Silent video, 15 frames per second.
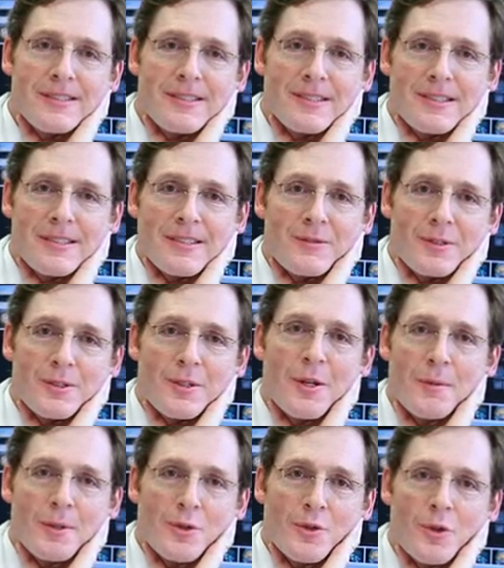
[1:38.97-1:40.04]
uh, return
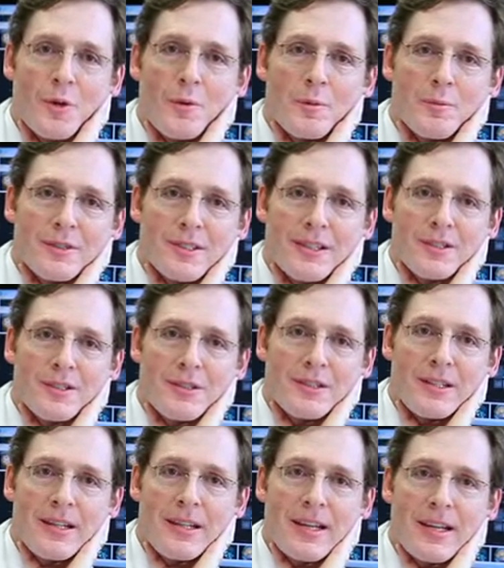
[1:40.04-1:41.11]
them to a normal
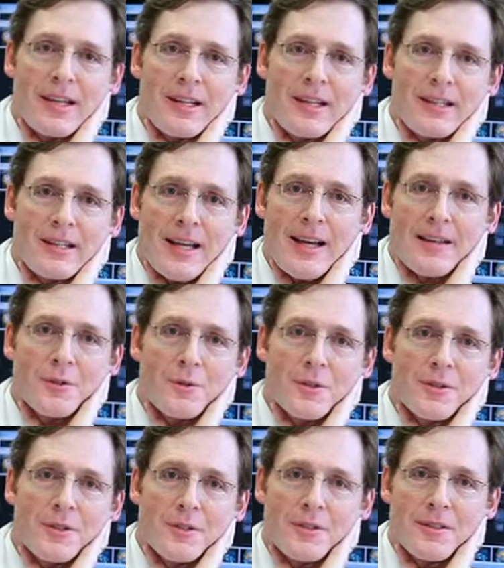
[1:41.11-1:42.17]
position, and
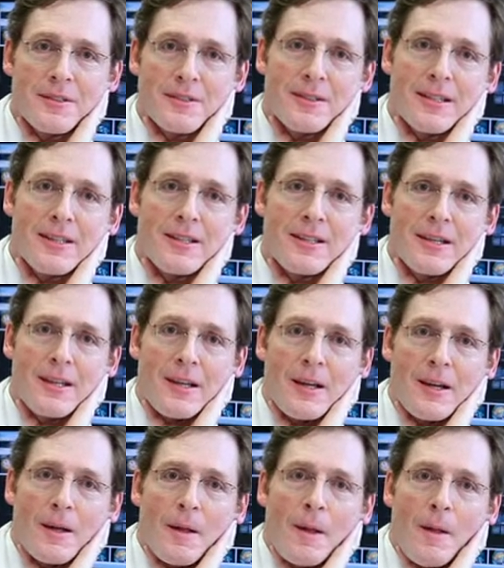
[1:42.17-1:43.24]
afterwards you shouldn't see
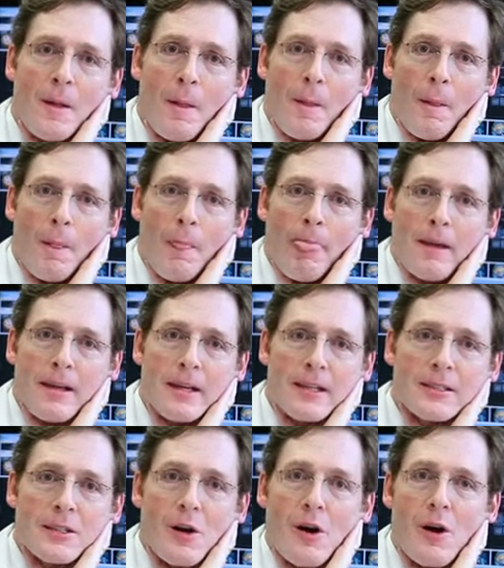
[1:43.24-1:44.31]
any
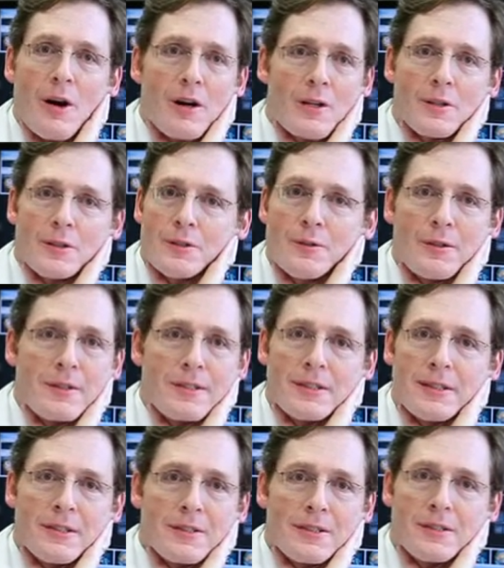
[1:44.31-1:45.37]
scars or
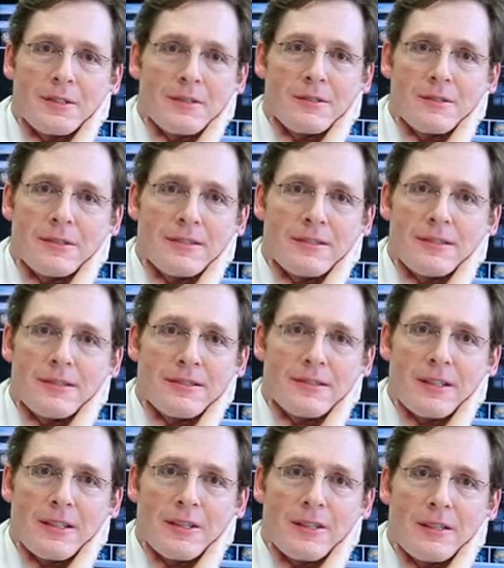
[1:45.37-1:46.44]
incisions
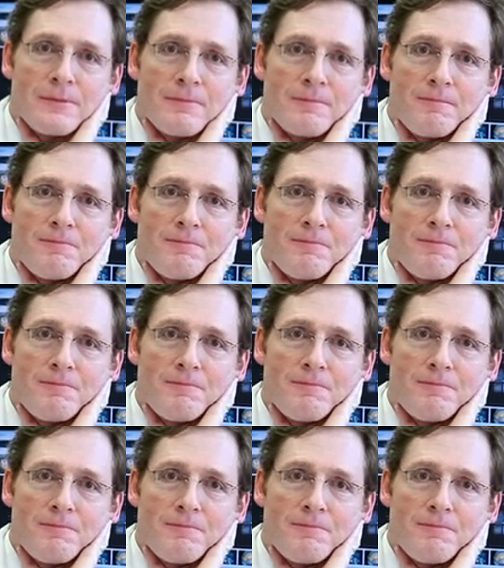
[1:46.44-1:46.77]
at all.